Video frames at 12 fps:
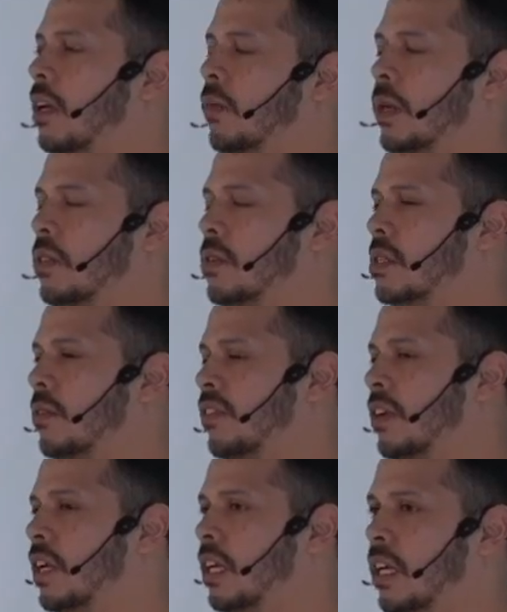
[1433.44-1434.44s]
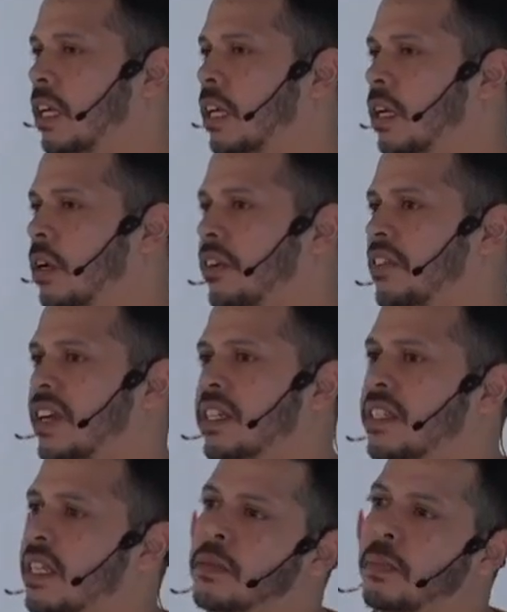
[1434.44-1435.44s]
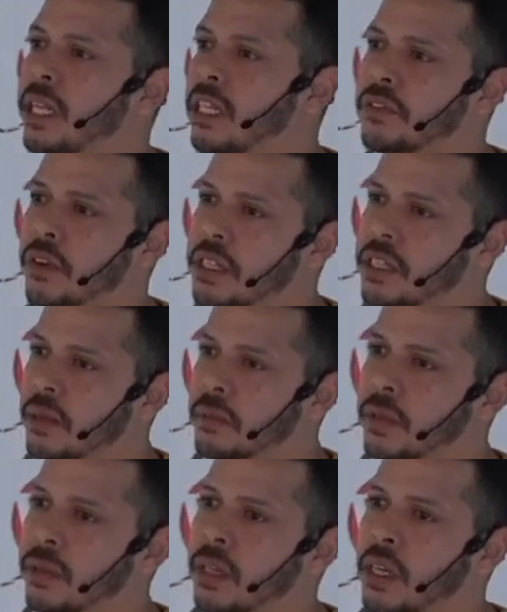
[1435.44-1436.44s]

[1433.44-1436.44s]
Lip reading: wanna do something with accessibility, for example.